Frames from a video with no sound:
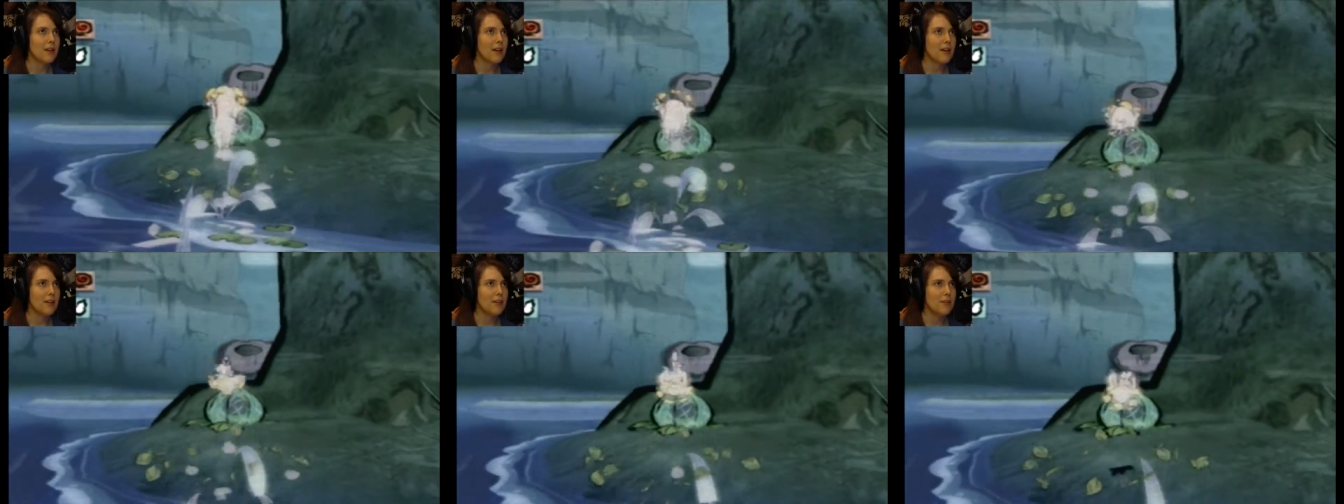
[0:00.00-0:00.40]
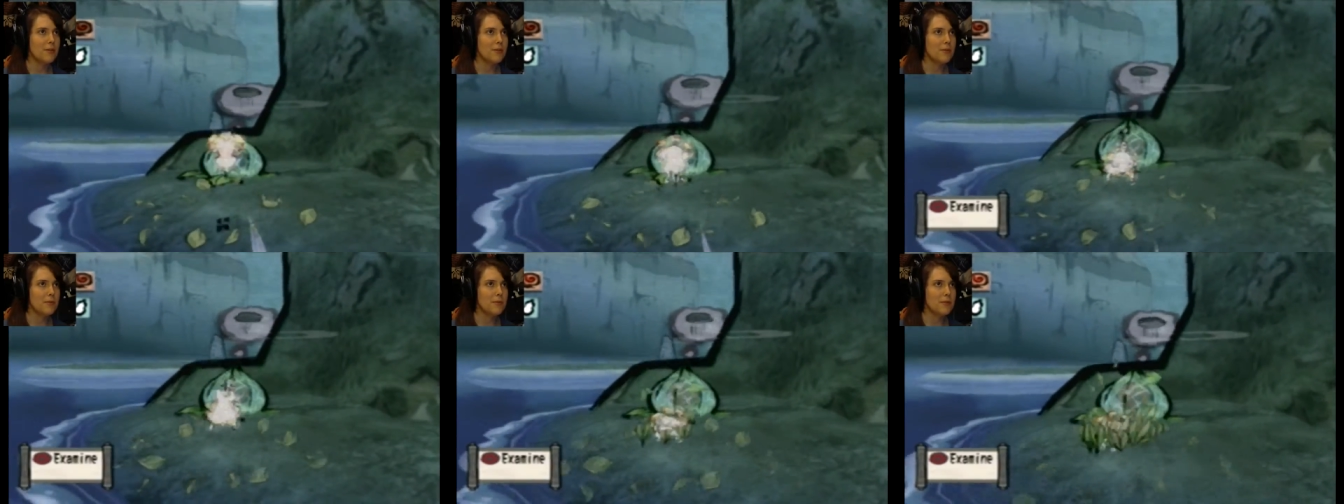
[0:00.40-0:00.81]
How do
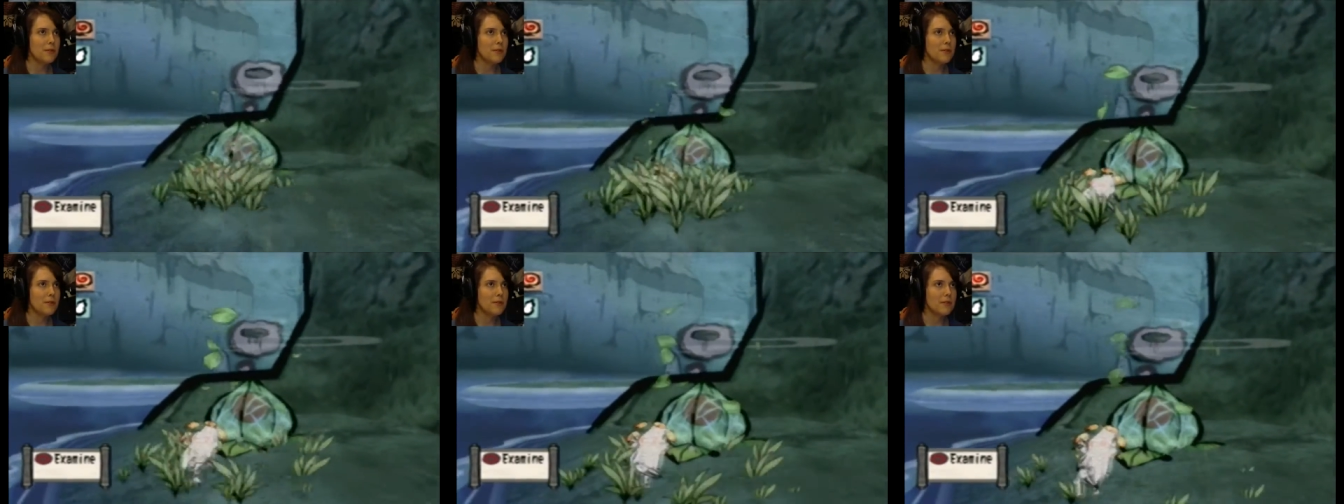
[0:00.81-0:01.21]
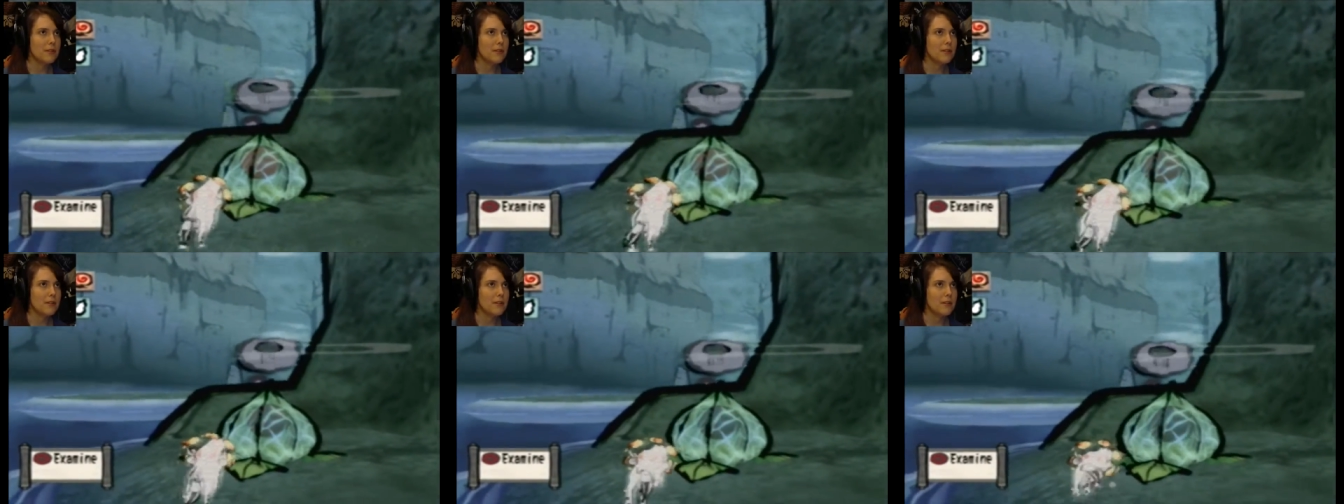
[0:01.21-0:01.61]
you...
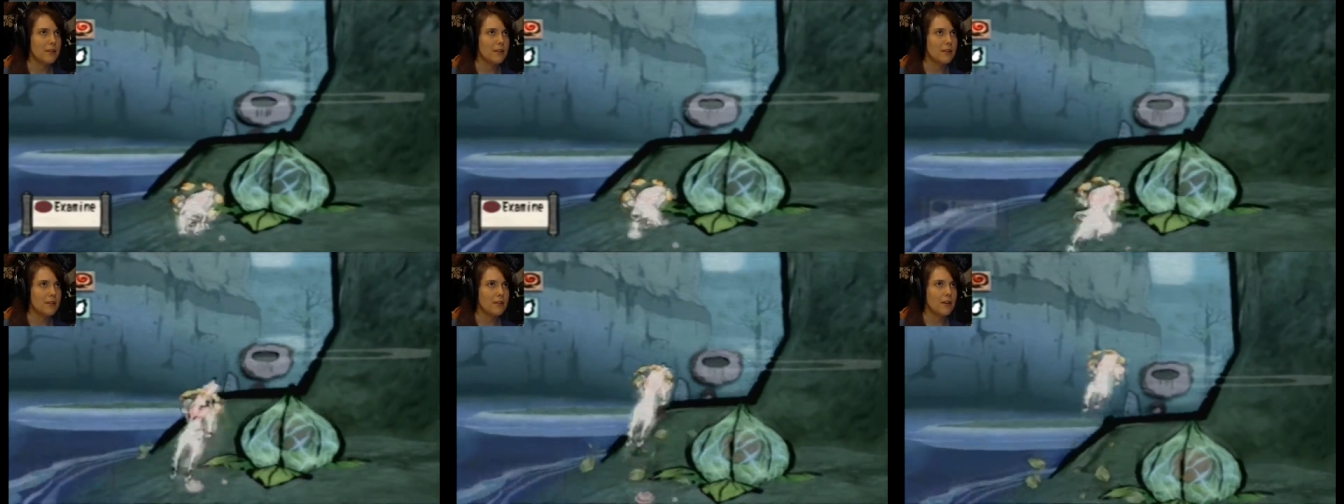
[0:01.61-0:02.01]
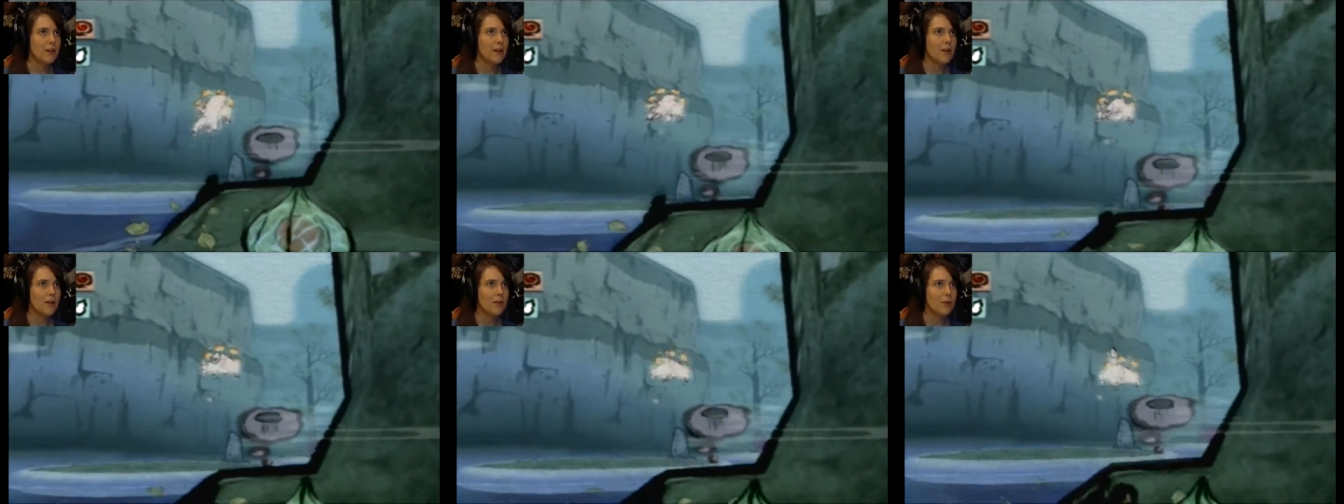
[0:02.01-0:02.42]
Ugh.
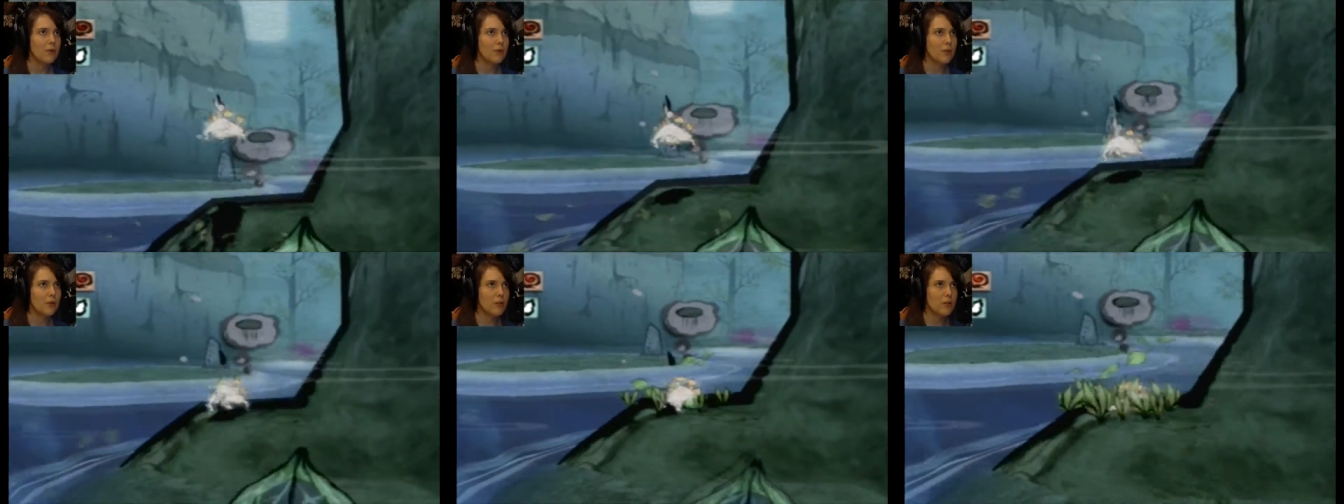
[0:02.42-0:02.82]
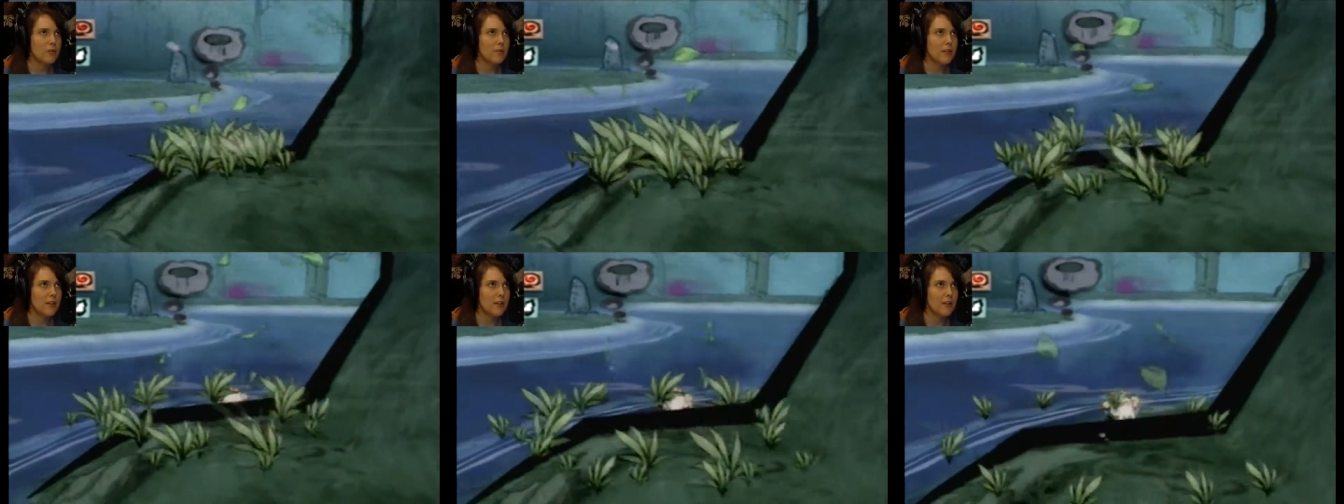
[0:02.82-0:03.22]
Oh, you look
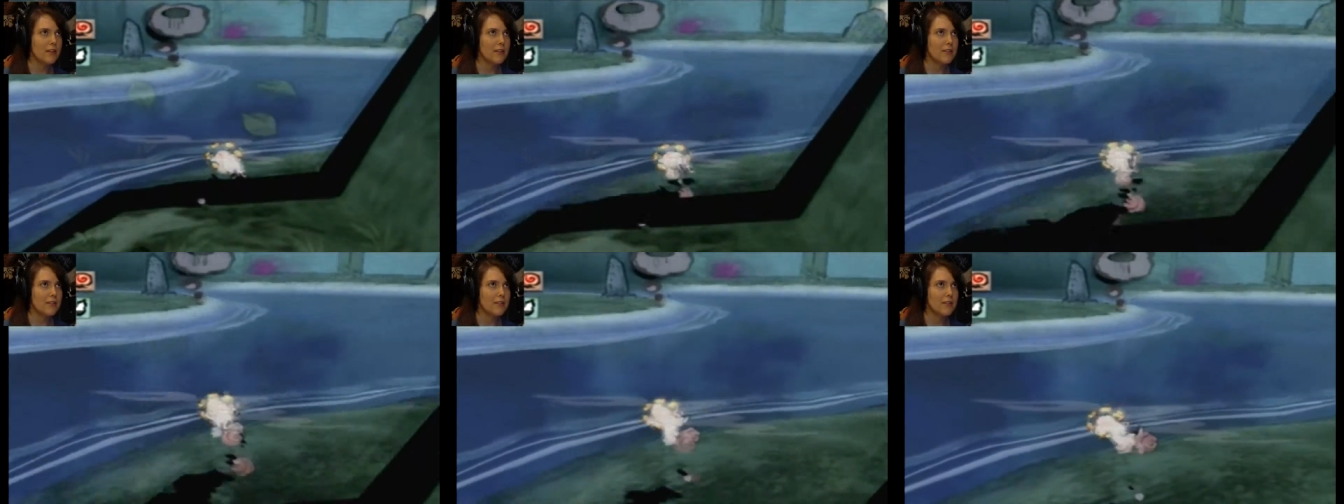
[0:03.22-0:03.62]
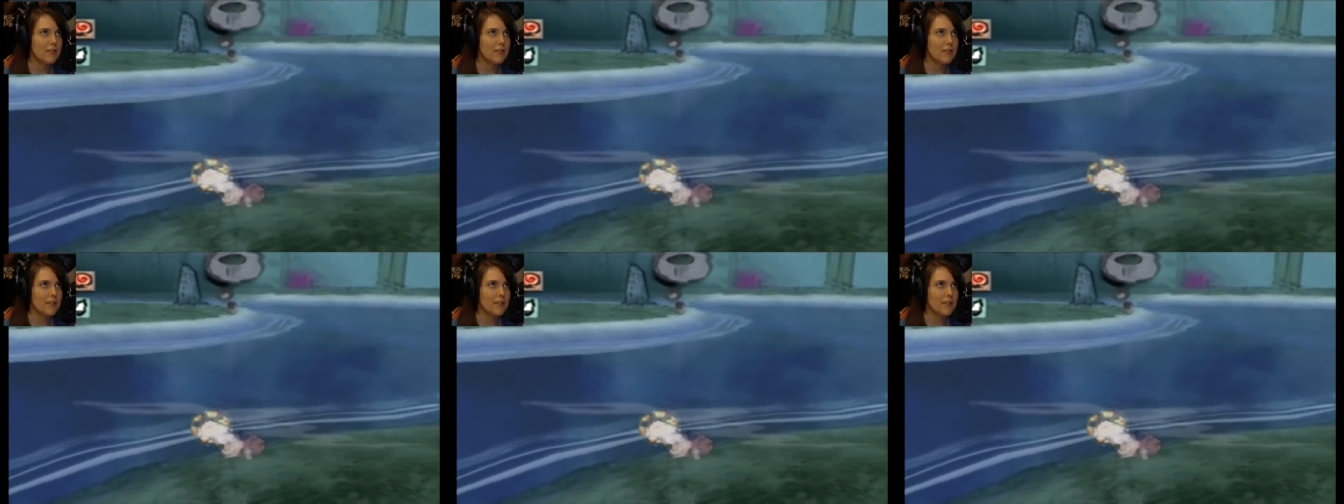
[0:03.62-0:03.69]
upset.